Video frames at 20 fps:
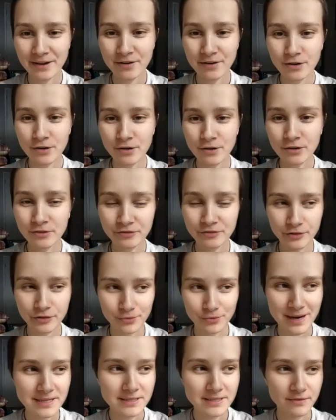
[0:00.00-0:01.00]
goal for the
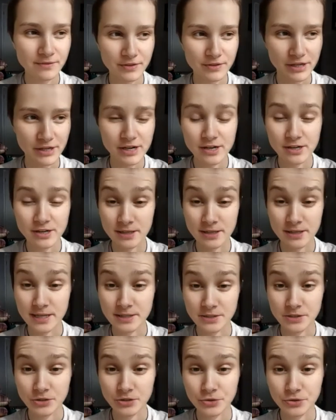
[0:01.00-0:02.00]
rest of the year is
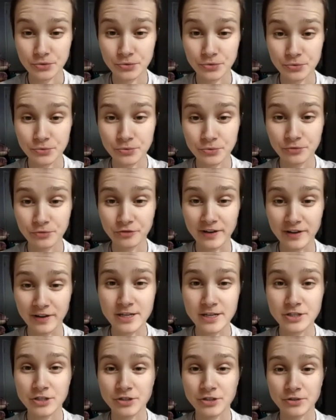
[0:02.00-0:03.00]
to finish
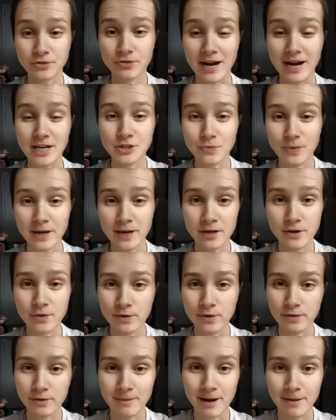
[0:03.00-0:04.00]
graduating
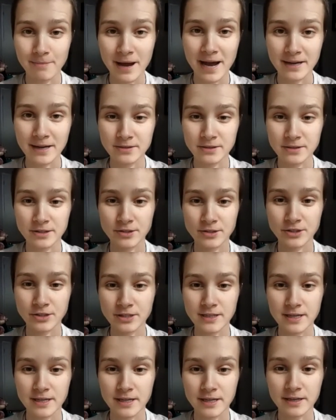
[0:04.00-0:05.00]
with my master's
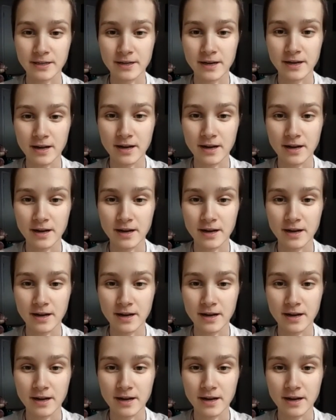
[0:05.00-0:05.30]
in